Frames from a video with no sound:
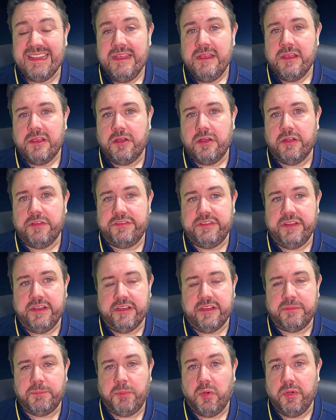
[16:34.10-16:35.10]
costing
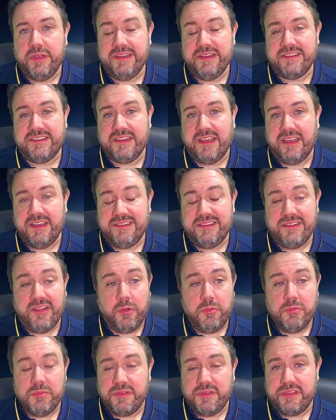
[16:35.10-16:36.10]
us points. I
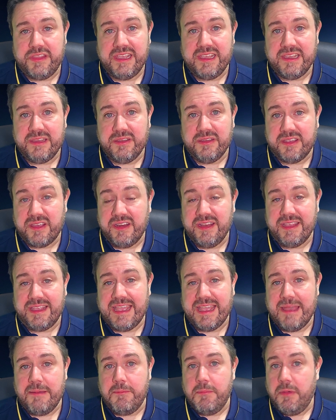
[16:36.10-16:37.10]
don't think you're going to
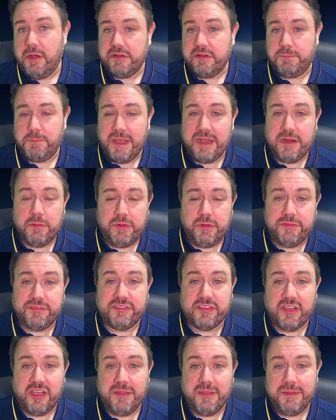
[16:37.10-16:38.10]
get much better with
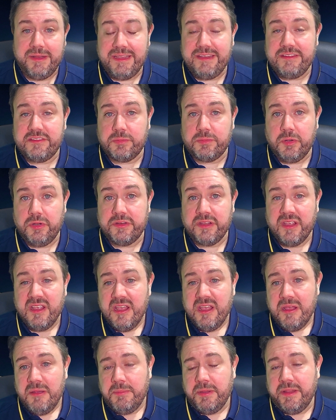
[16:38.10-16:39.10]
Simon Eastwood,
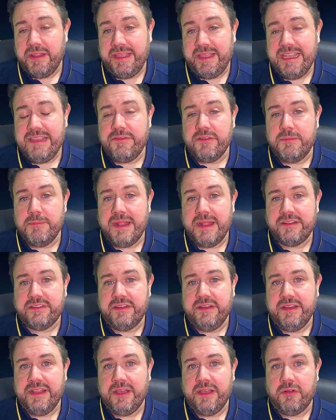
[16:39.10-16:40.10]
but they even
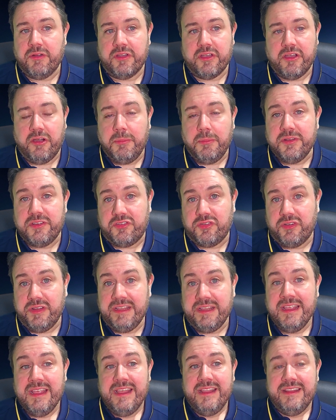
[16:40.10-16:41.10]
mentioned it on
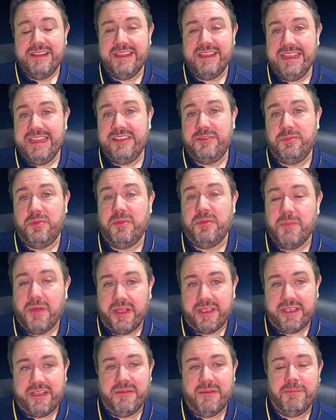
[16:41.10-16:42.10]
commentary that Eastwood
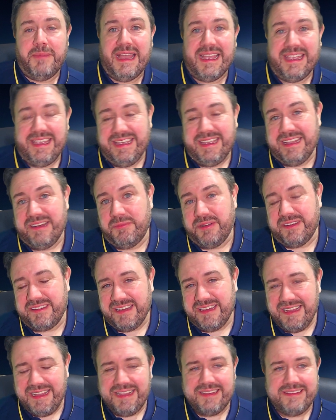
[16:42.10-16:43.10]
might come back in, which
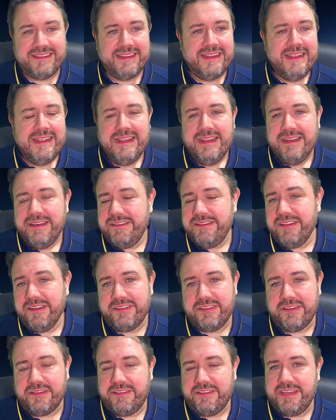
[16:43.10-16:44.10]
is
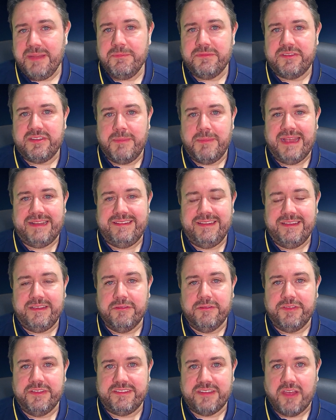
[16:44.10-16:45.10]
just symptomatic
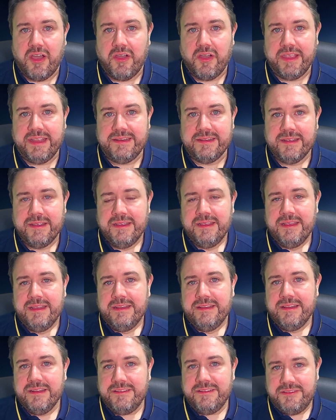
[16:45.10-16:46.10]
of a side
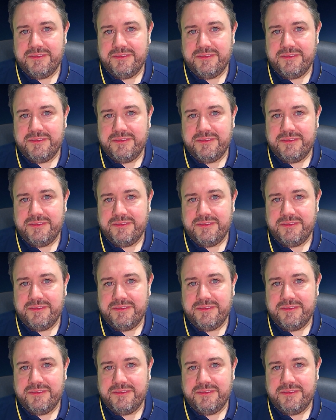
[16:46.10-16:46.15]
that